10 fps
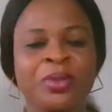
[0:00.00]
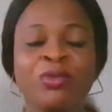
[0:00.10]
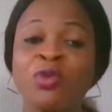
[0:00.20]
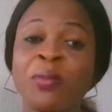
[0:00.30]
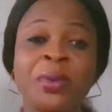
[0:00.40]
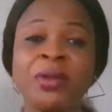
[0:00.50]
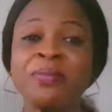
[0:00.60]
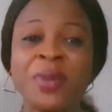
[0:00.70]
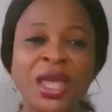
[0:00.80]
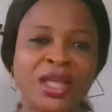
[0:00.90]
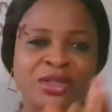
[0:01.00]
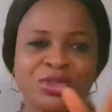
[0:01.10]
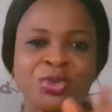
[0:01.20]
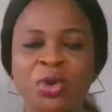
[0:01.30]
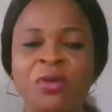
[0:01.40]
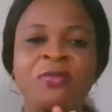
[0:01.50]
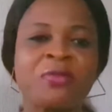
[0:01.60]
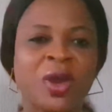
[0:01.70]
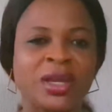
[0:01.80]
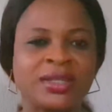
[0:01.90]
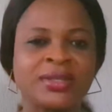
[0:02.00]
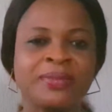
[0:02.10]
for being mean to your friend.